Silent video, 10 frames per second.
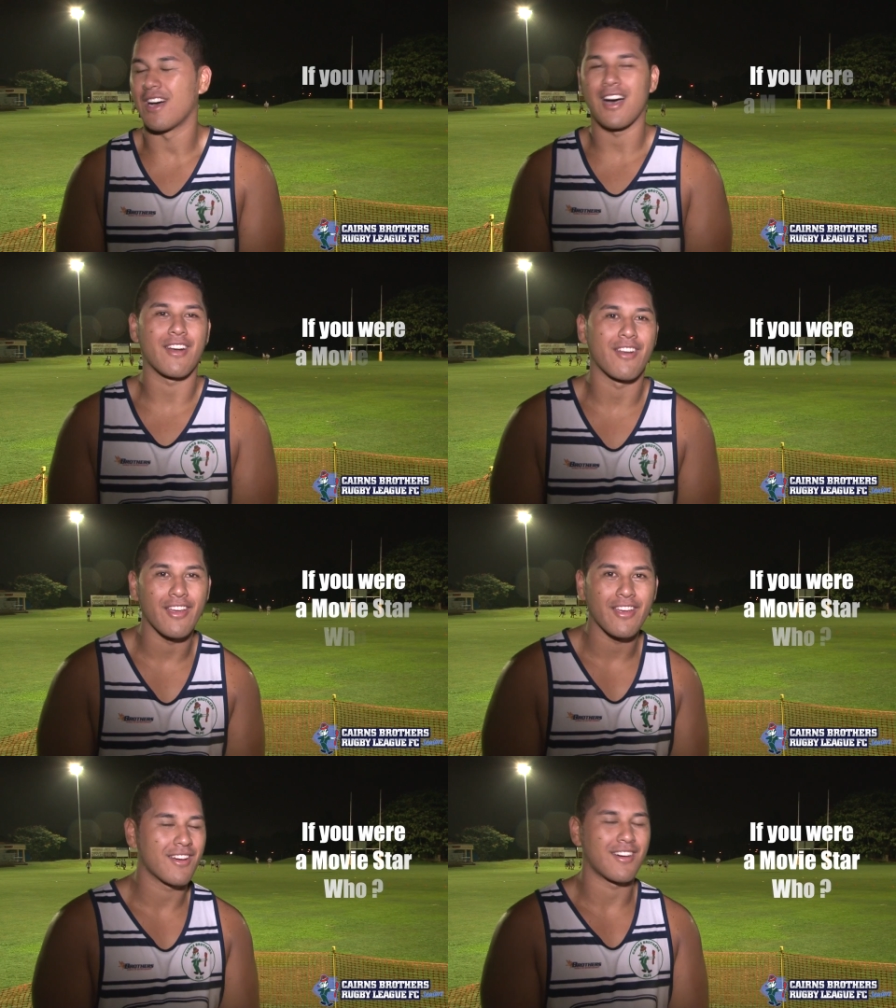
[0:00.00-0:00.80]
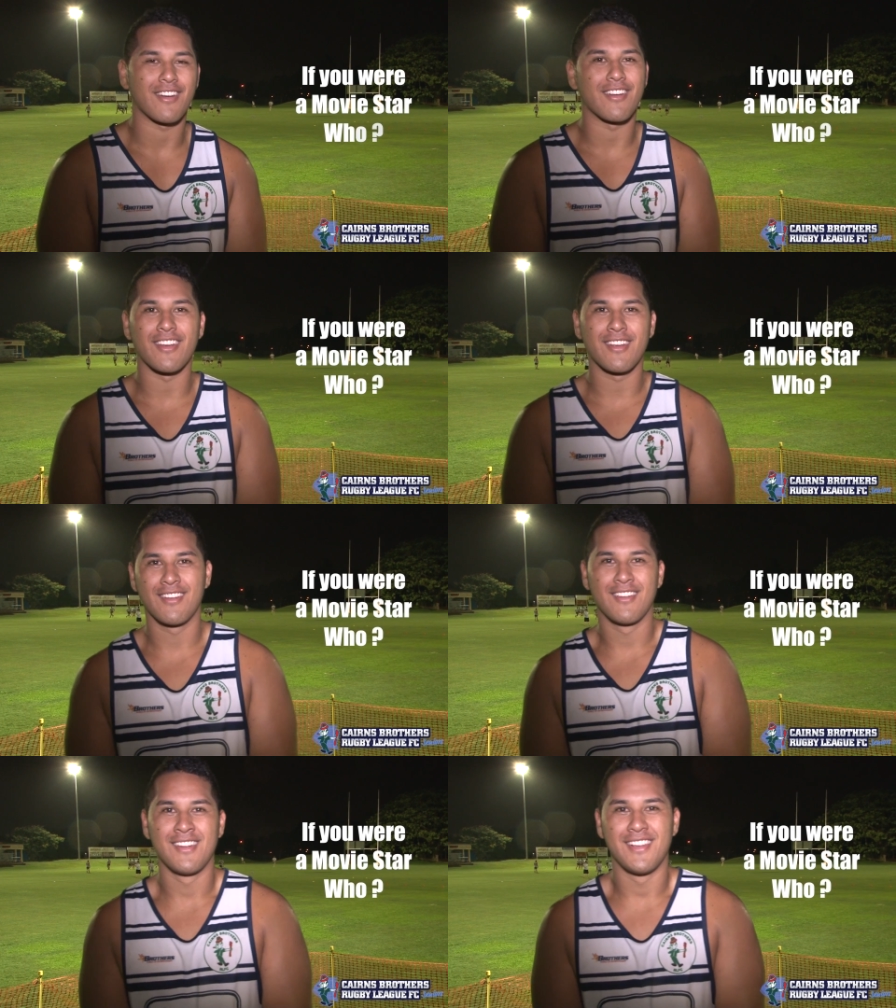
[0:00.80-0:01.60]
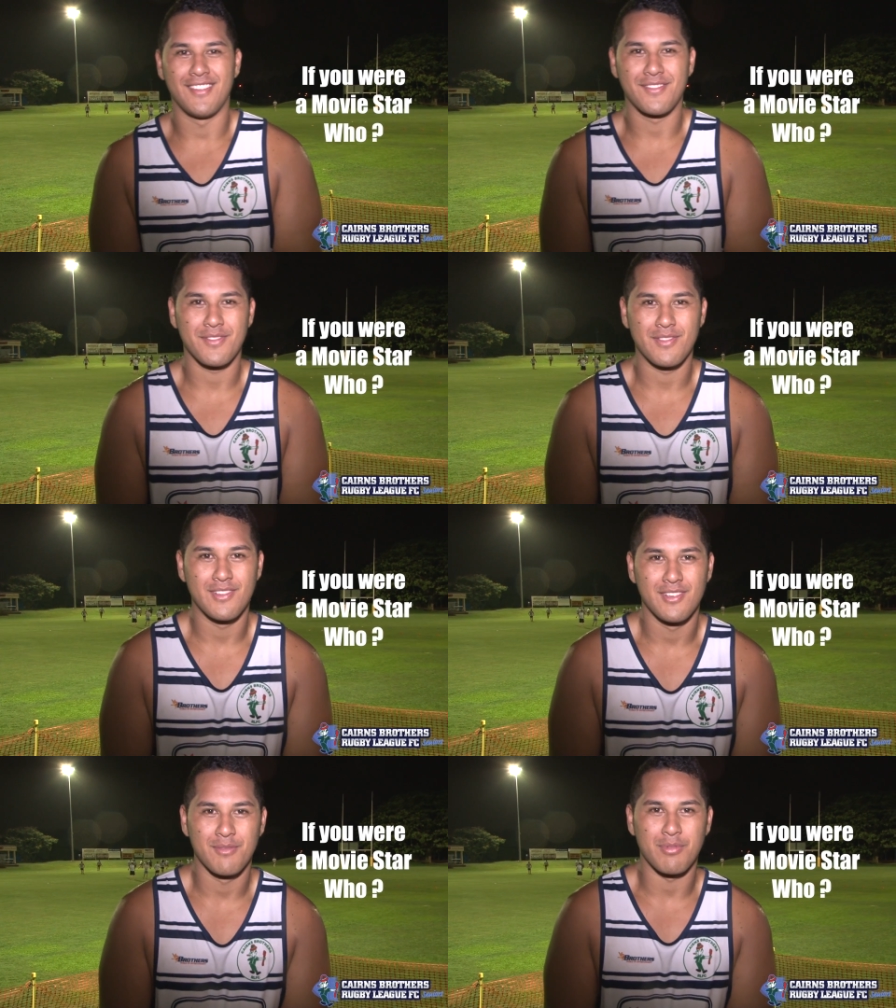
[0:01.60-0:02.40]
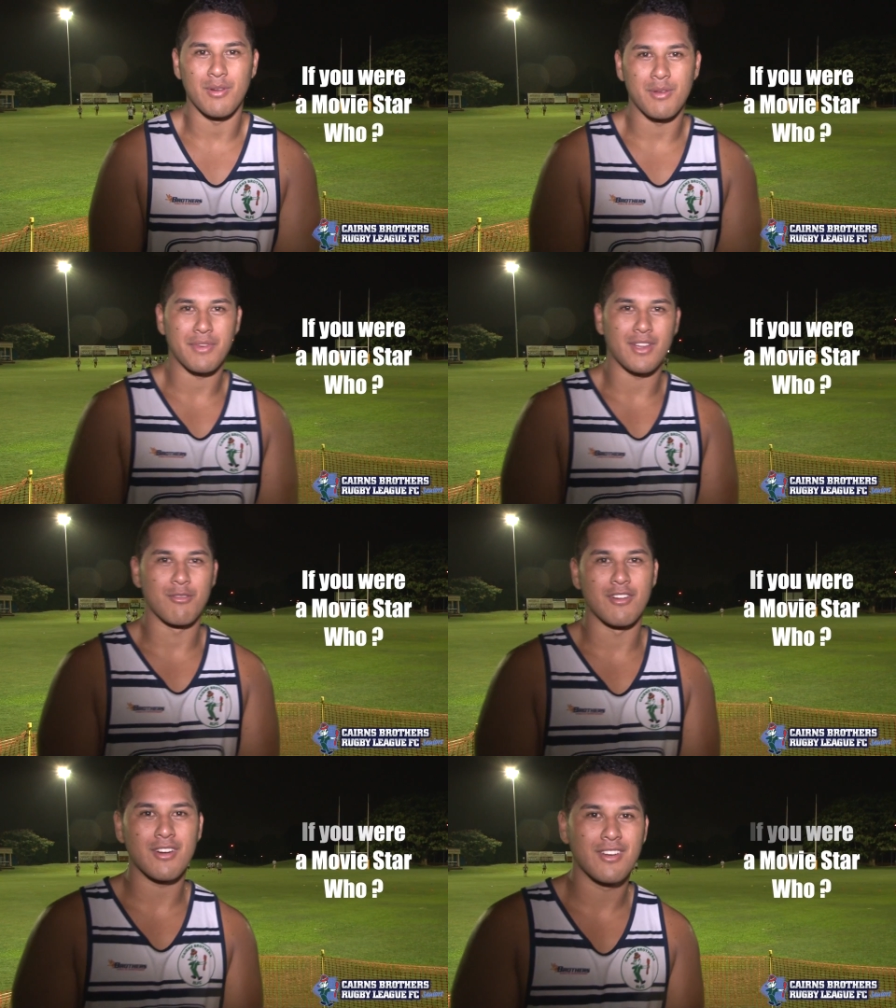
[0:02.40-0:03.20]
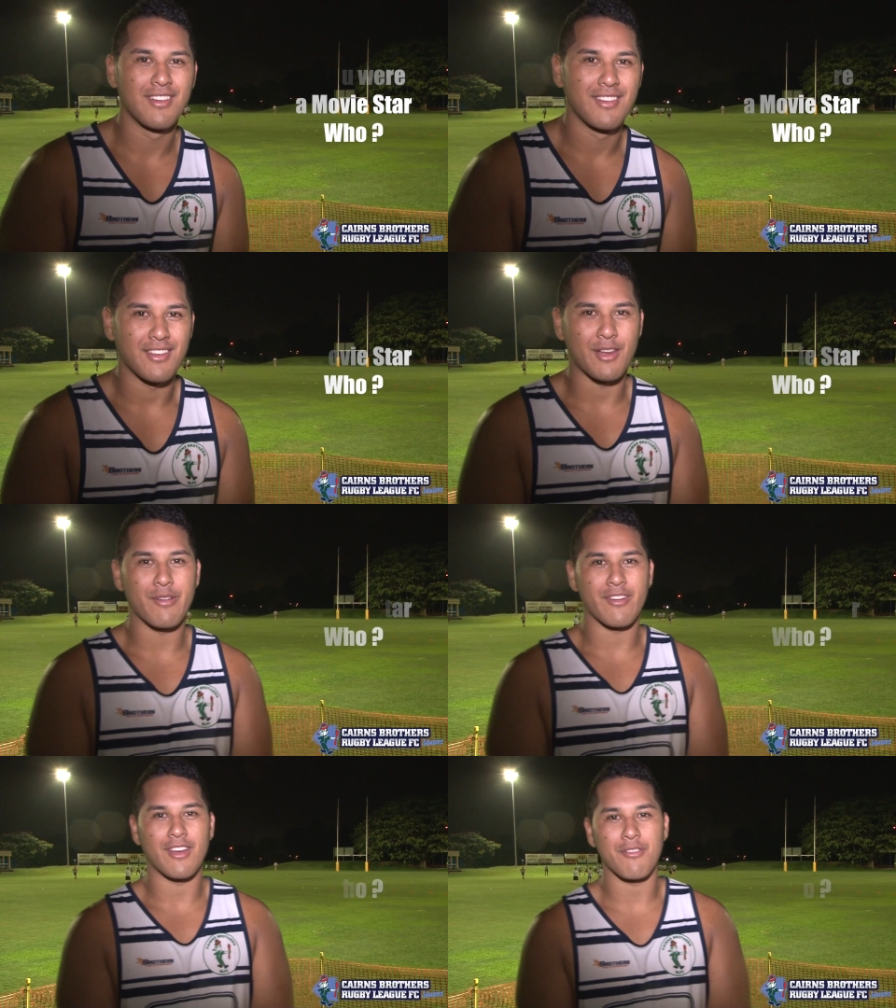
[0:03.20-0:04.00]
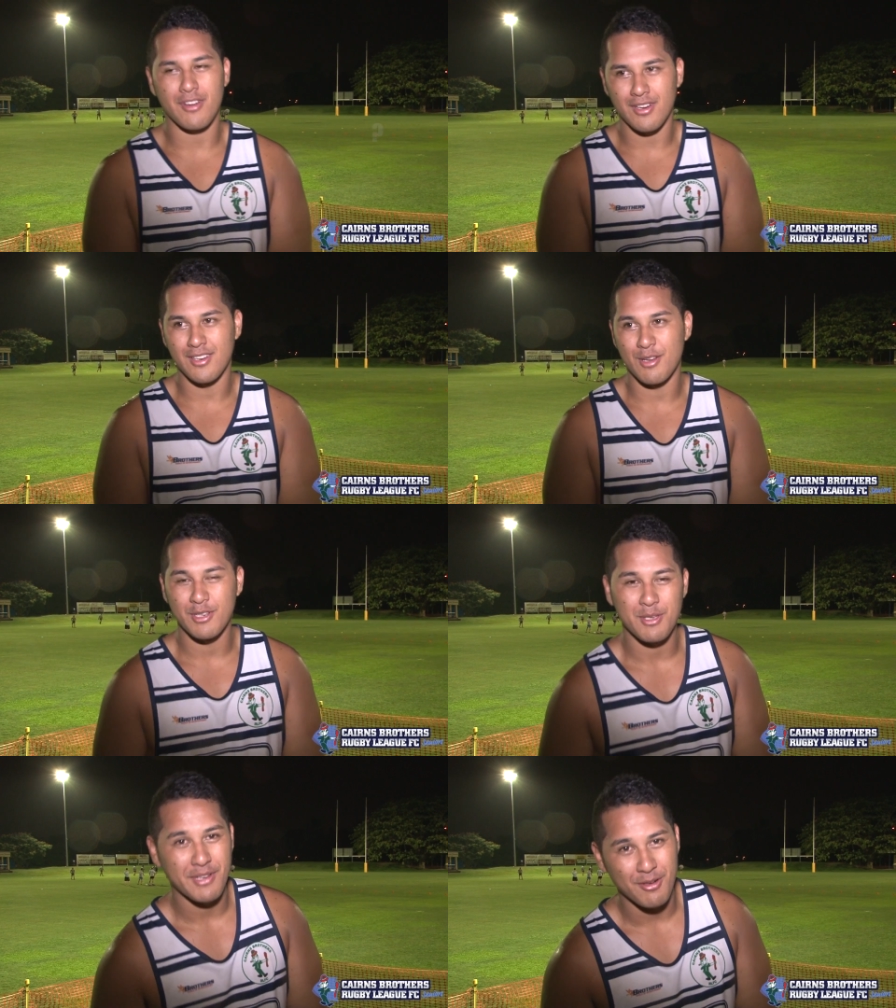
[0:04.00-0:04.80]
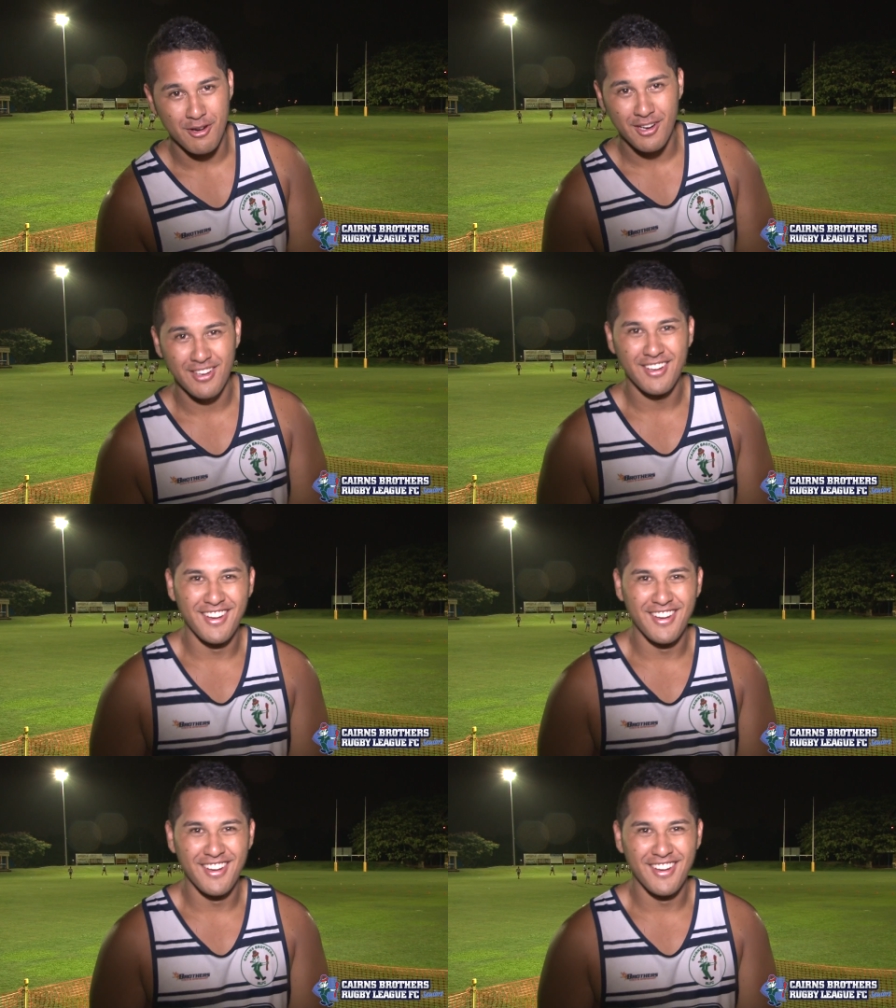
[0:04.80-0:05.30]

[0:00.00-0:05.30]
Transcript: nah, I don't know, I don't know. Probably be the rock. Every, every islander wants to be the rock.